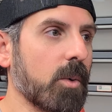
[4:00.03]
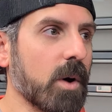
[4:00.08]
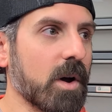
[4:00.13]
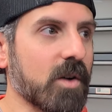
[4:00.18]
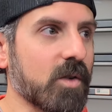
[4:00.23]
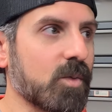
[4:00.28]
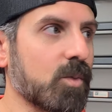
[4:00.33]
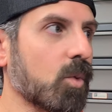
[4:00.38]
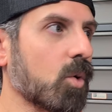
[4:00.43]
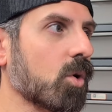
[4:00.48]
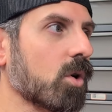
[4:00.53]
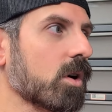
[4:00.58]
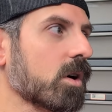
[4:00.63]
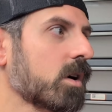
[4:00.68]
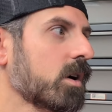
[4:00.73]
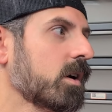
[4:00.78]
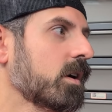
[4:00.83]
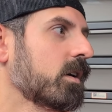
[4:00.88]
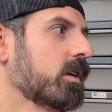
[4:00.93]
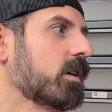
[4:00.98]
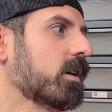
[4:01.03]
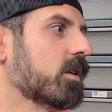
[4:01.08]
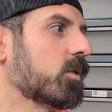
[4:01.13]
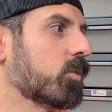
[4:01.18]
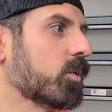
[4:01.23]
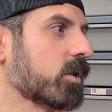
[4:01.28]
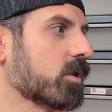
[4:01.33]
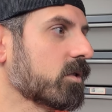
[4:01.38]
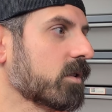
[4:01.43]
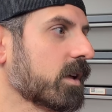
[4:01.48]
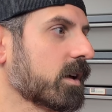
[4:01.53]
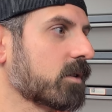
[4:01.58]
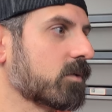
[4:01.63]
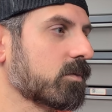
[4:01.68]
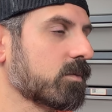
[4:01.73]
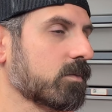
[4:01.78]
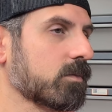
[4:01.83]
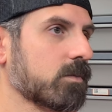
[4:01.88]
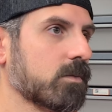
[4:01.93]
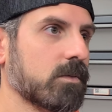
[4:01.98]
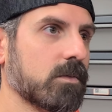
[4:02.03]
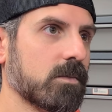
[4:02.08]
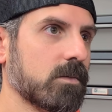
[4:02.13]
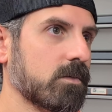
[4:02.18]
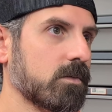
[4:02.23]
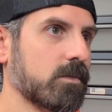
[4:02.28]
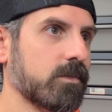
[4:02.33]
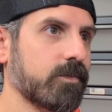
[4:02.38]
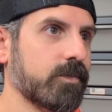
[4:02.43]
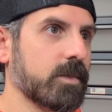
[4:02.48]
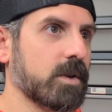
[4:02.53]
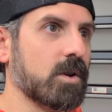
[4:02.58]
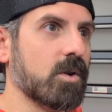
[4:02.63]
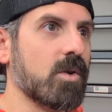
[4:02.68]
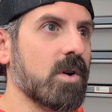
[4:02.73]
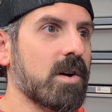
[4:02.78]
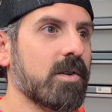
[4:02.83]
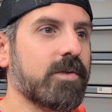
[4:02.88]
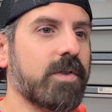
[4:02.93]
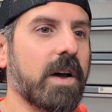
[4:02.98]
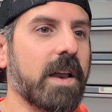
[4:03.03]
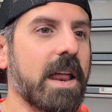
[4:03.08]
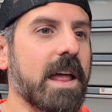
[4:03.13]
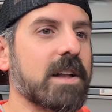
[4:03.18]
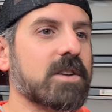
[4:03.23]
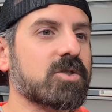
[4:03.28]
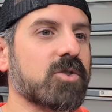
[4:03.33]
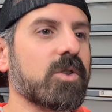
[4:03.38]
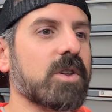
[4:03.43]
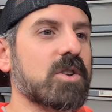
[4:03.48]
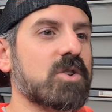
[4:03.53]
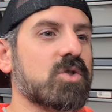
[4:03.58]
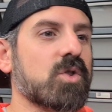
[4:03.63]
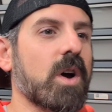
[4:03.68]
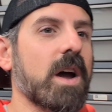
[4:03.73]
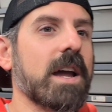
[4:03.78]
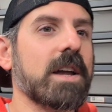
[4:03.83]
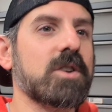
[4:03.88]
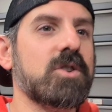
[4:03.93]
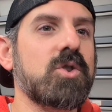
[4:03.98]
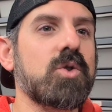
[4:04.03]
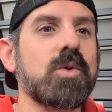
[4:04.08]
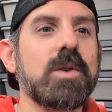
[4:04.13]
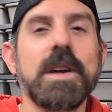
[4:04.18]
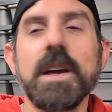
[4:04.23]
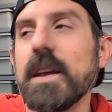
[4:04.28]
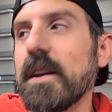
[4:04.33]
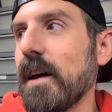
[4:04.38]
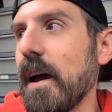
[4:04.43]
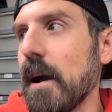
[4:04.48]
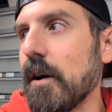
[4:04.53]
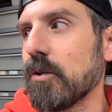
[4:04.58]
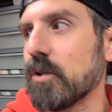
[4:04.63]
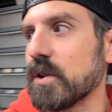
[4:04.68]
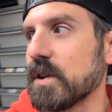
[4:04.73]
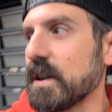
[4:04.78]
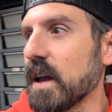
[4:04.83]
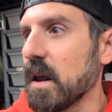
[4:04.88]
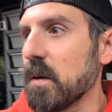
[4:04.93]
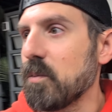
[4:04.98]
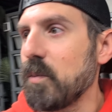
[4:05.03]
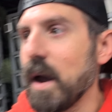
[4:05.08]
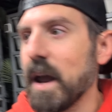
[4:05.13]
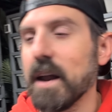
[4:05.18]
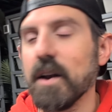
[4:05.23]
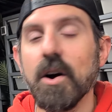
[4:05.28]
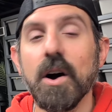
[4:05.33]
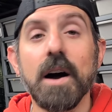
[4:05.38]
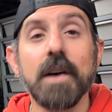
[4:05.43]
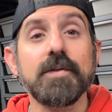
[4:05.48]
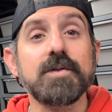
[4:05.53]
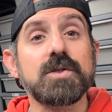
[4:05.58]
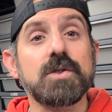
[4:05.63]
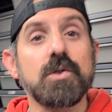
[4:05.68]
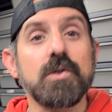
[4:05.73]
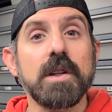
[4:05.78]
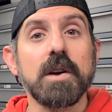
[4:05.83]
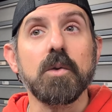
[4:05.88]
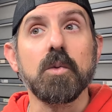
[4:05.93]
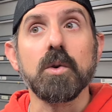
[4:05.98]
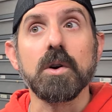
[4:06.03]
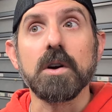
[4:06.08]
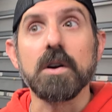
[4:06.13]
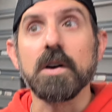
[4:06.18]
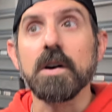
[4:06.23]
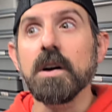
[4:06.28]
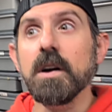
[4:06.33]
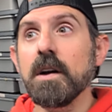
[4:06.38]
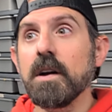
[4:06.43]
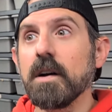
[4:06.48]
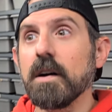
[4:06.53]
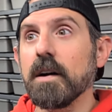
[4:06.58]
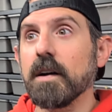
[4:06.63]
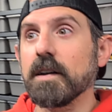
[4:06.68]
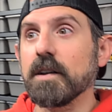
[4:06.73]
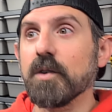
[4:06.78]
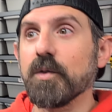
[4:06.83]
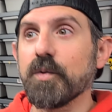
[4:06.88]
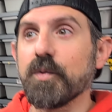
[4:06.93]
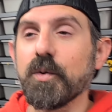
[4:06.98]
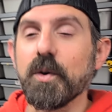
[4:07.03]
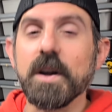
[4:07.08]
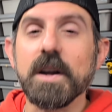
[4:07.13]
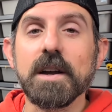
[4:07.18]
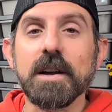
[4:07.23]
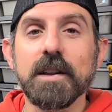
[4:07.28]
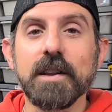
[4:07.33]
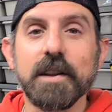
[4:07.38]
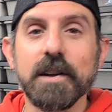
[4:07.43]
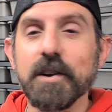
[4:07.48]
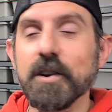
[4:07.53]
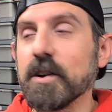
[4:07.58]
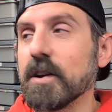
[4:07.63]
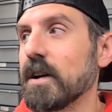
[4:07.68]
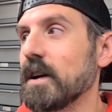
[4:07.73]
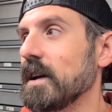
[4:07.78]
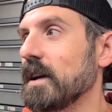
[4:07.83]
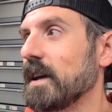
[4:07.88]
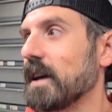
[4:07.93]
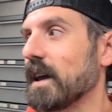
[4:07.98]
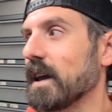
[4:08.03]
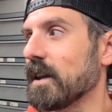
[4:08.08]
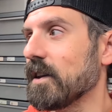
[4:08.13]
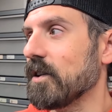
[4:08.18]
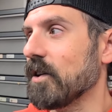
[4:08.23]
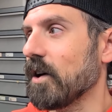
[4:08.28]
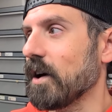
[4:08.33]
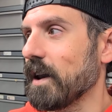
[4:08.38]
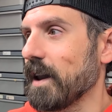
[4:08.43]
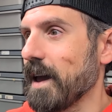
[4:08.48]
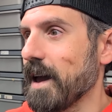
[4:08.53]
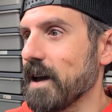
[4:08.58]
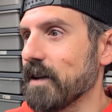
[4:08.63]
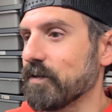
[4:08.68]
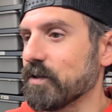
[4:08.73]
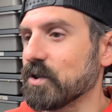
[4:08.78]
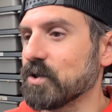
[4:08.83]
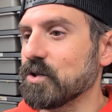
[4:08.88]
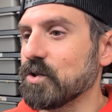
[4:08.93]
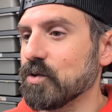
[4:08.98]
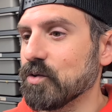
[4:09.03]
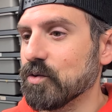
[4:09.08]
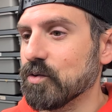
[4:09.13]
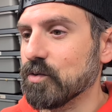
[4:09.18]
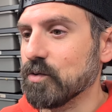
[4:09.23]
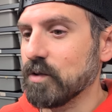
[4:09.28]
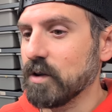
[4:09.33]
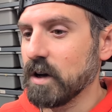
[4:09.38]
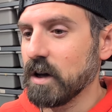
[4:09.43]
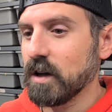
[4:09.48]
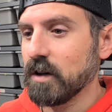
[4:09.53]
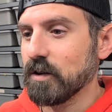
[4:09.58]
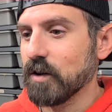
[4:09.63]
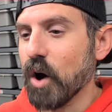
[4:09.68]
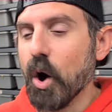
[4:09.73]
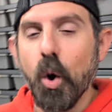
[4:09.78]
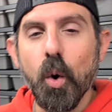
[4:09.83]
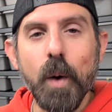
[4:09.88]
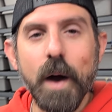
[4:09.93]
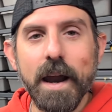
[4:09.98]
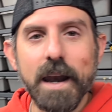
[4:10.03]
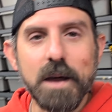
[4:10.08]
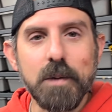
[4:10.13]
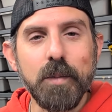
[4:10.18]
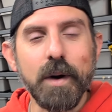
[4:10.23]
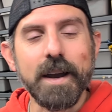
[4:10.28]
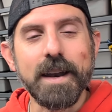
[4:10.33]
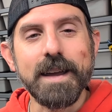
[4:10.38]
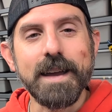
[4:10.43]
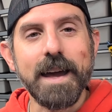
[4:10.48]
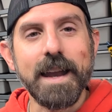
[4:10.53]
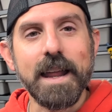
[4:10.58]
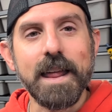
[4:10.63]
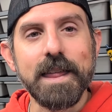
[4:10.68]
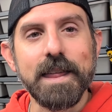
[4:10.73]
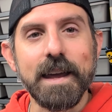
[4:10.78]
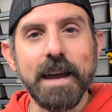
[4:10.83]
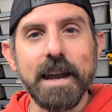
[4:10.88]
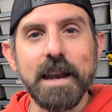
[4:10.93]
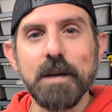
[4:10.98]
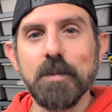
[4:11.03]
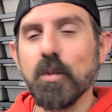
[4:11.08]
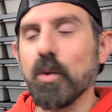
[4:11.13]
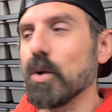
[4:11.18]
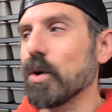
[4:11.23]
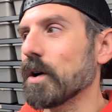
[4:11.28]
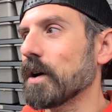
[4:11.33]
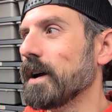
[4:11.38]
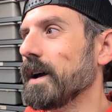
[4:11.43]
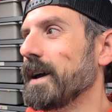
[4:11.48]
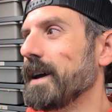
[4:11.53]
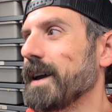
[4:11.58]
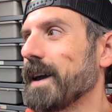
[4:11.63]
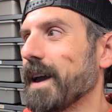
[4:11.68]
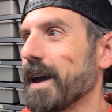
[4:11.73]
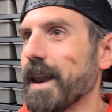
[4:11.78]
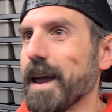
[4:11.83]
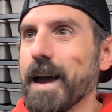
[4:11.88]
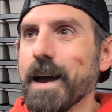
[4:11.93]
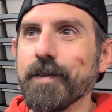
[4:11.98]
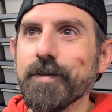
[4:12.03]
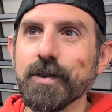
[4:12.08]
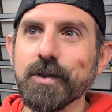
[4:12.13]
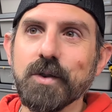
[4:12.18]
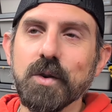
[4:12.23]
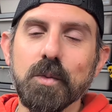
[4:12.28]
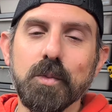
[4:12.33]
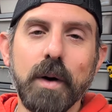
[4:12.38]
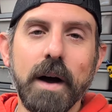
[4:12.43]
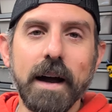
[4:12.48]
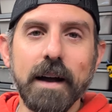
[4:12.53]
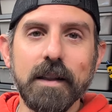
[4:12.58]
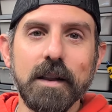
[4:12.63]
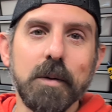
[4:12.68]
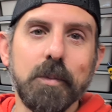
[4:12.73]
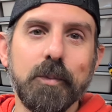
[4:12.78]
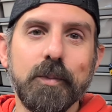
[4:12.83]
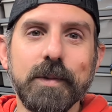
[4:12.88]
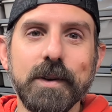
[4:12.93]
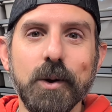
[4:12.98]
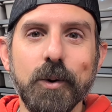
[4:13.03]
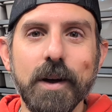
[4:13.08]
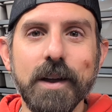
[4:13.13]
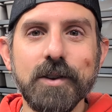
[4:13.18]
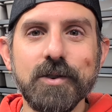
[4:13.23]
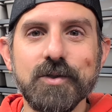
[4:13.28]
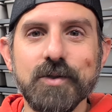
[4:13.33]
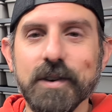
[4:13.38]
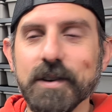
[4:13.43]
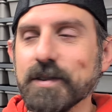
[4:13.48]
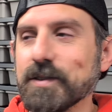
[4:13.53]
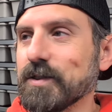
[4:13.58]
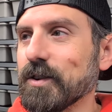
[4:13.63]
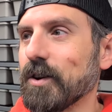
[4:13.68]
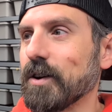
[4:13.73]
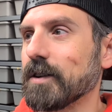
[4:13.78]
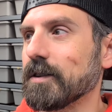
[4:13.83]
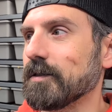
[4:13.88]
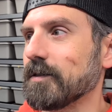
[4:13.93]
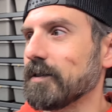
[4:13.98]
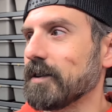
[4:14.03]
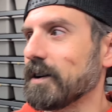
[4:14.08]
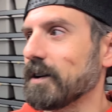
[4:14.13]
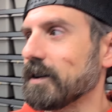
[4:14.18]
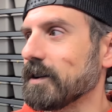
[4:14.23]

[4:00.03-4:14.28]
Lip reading: wife more, and we were like, financially trying to get our debt paid off so that we're, free and clear and not having to owe anybody anything anymore and having to pile up, interest on